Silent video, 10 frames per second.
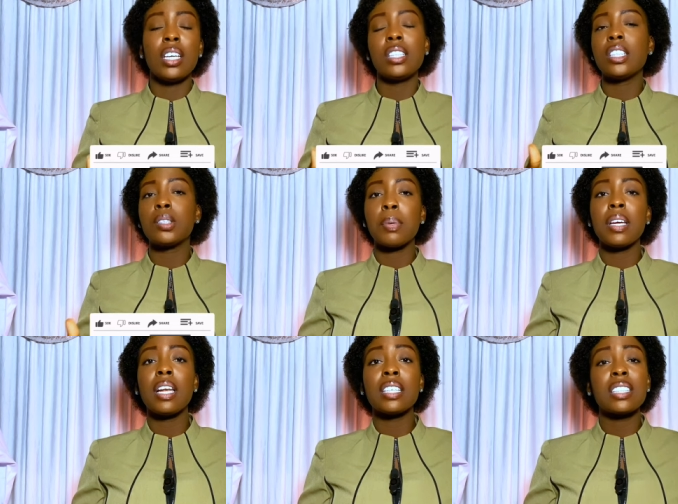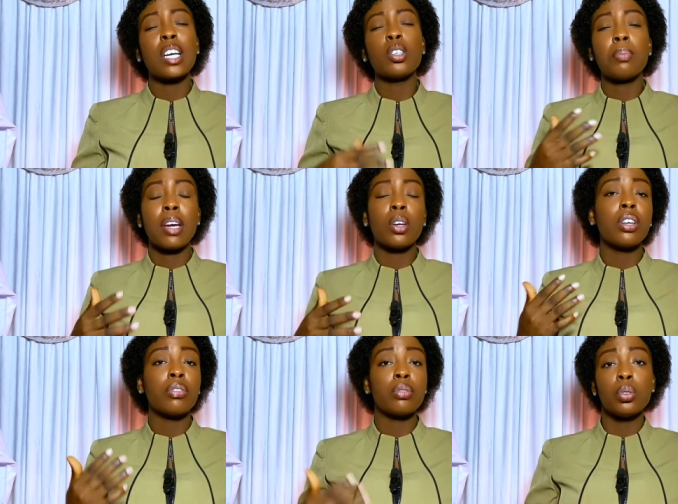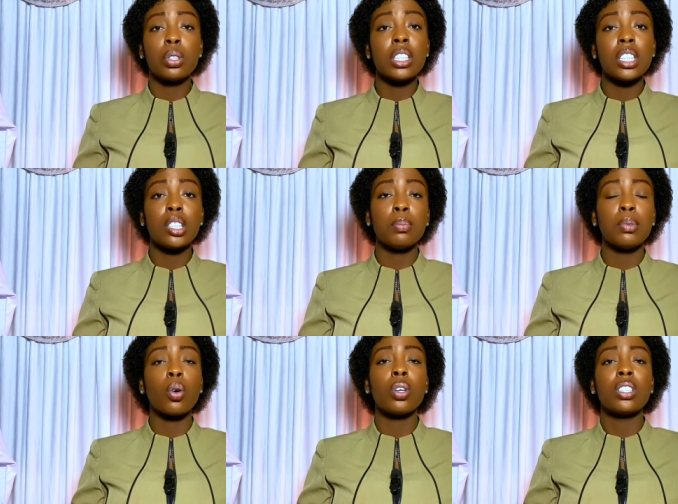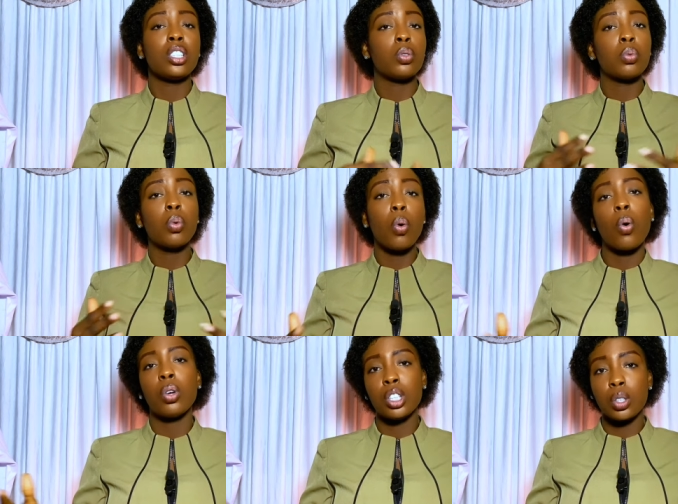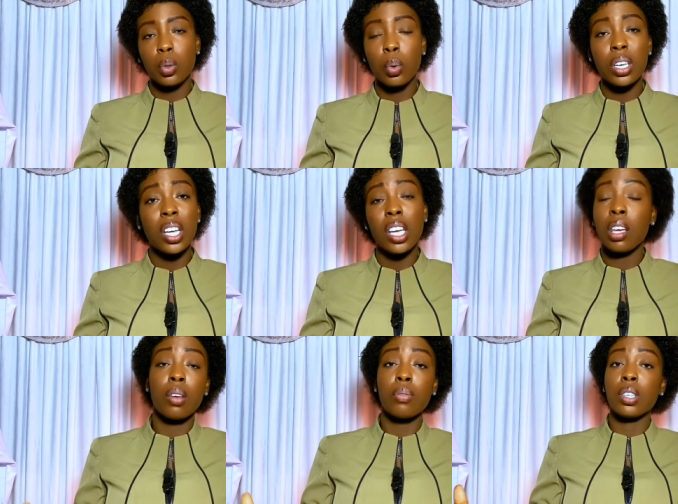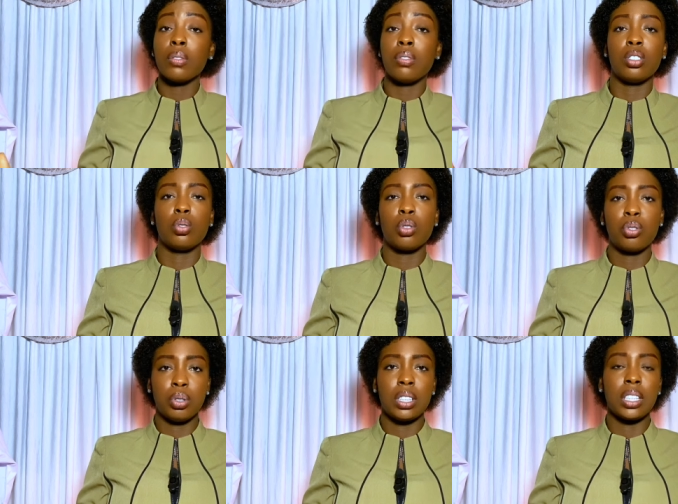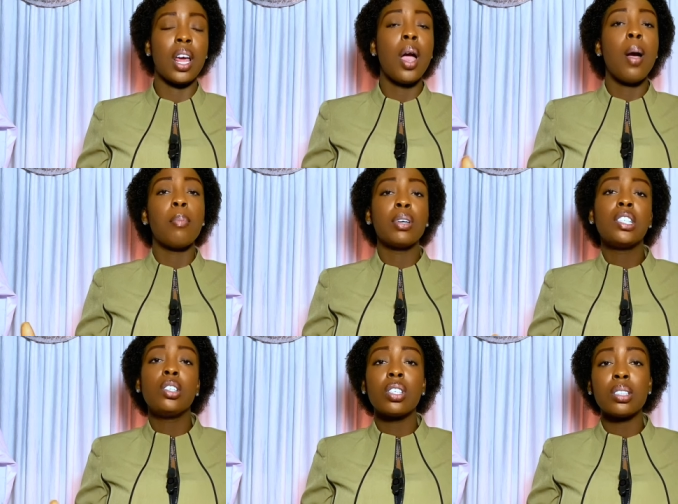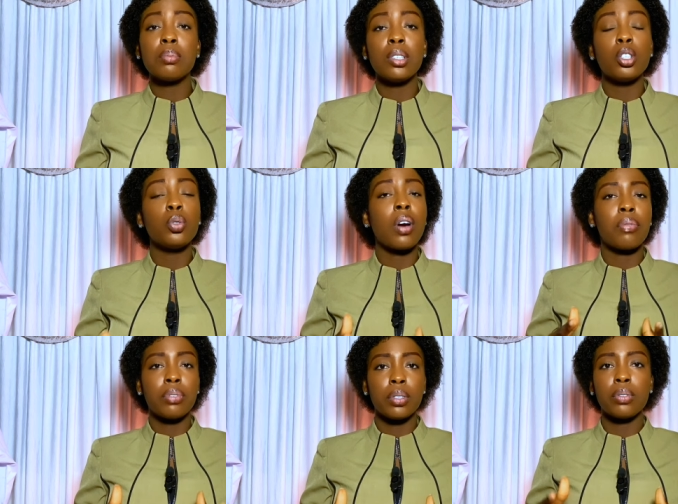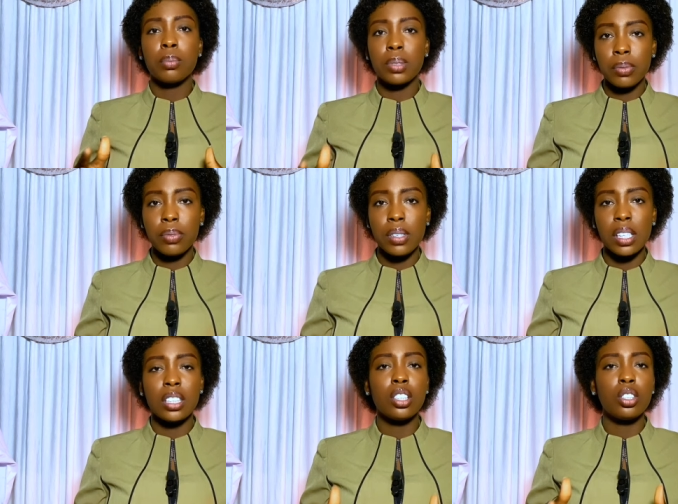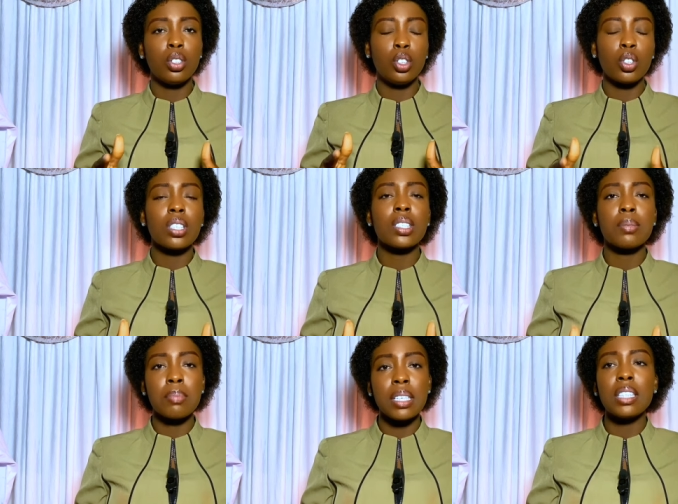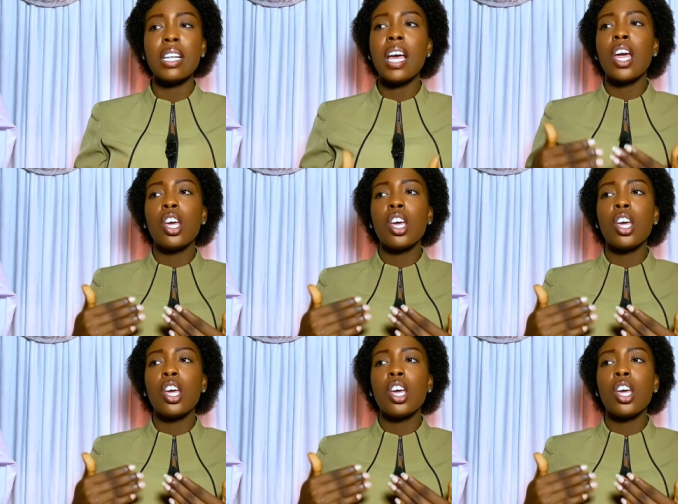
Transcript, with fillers: It is painless and you might not even notice it because it will go on its own even if it is not treated, but it doesn't mean you are free from syphilis. It just means